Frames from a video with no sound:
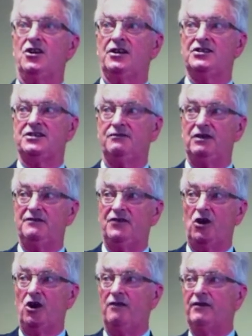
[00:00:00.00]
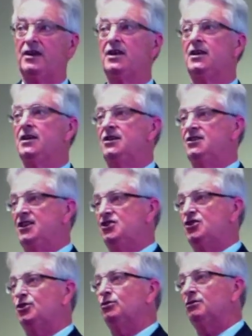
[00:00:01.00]
1975,
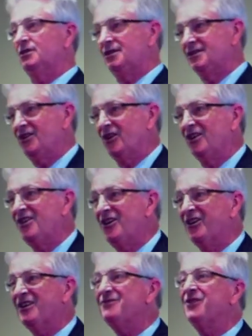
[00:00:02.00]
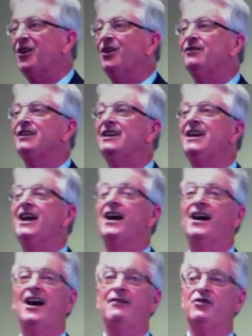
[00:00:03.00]
digital, 1995,
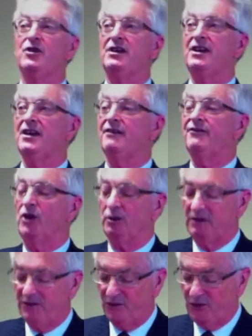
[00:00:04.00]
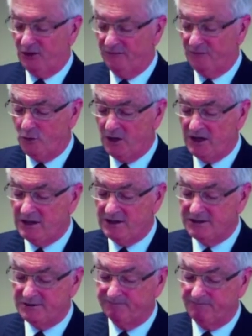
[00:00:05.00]
over the following 30 or 40
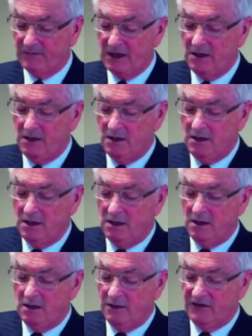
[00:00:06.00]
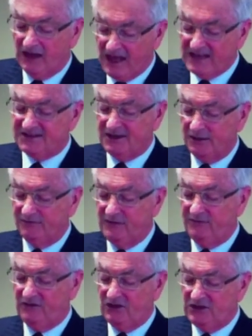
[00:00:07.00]
years. The last 10 or
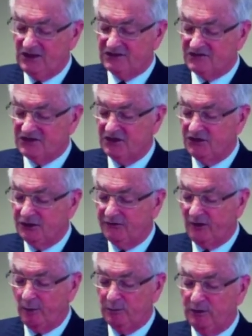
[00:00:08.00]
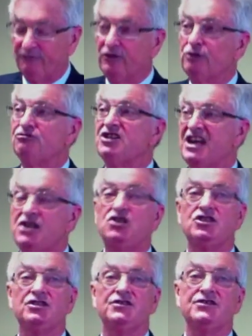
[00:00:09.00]
15 years have seen the development of real
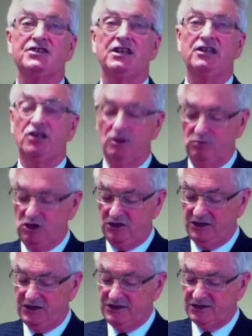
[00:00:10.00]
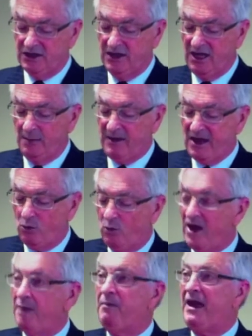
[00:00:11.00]
tensions in communities about
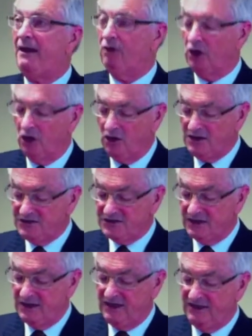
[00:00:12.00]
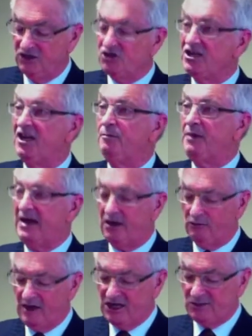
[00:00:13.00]
where power lies in the shared
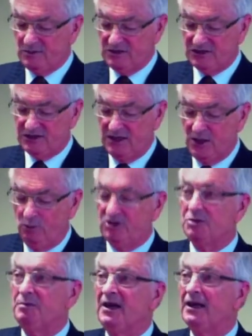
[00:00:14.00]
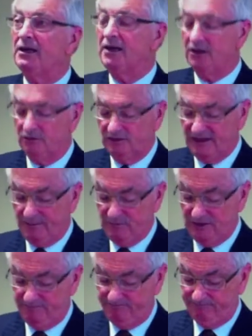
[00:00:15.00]
power arrangements, which are part of local
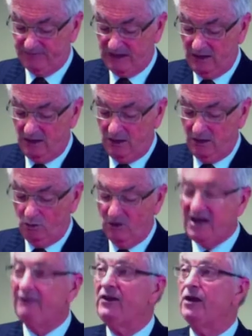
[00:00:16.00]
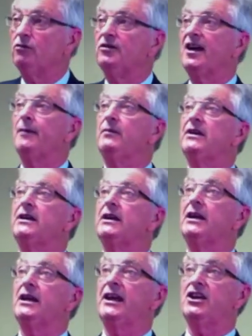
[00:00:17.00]
government. We have local government
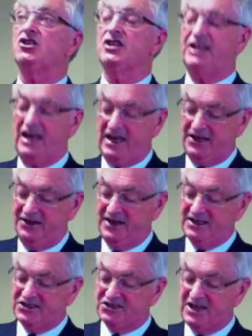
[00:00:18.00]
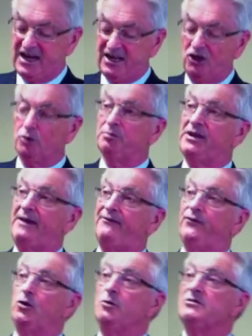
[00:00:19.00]
election candidates standing on
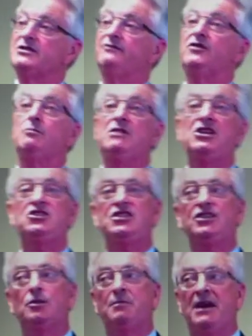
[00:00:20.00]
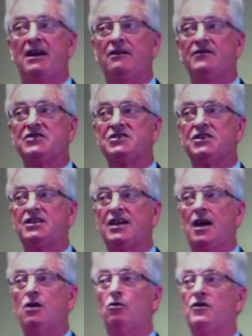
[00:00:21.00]
platforms of diminishing the power of the
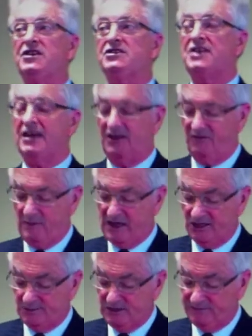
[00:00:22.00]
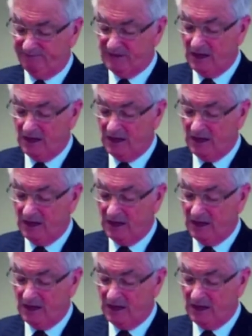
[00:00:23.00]
CEO or the executive management.